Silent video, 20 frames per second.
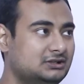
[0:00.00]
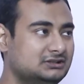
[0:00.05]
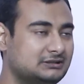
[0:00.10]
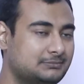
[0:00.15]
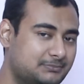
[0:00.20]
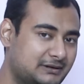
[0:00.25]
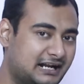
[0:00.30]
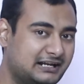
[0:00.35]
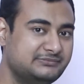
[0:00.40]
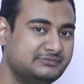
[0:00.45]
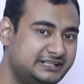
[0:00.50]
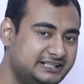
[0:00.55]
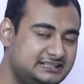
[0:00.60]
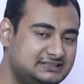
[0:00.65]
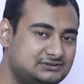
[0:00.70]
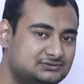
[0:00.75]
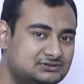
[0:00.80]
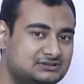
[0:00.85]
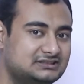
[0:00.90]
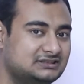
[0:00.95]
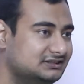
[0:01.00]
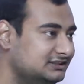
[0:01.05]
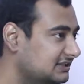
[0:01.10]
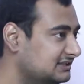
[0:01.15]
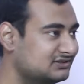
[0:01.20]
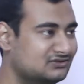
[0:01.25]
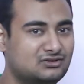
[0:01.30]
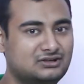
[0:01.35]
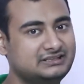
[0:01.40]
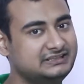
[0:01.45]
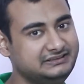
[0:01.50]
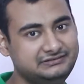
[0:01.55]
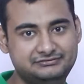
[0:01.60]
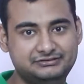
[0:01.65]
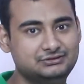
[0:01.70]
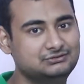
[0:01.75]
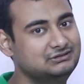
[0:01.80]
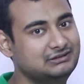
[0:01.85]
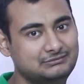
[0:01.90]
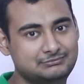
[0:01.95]
the primary use does not give
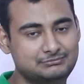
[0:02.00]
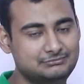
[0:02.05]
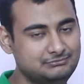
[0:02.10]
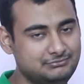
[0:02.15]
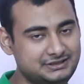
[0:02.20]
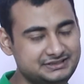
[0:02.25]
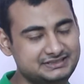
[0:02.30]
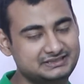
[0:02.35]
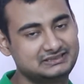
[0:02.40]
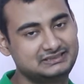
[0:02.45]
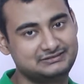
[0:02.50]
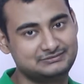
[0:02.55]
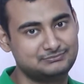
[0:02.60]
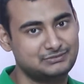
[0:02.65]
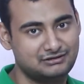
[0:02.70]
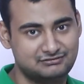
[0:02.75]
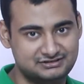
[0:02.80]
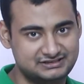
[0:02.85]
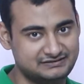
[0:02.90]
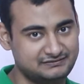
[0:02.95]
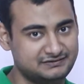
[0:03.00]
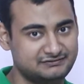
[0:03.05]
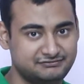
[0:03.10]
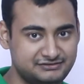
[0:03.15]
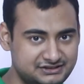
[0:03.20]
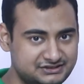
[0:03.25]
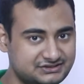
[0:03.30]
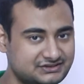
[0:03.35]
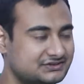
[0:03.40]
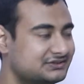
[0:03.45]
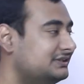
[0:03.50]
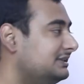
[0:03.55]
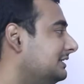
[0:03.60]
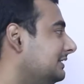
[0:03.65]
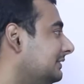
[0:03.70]
you the basically power saving features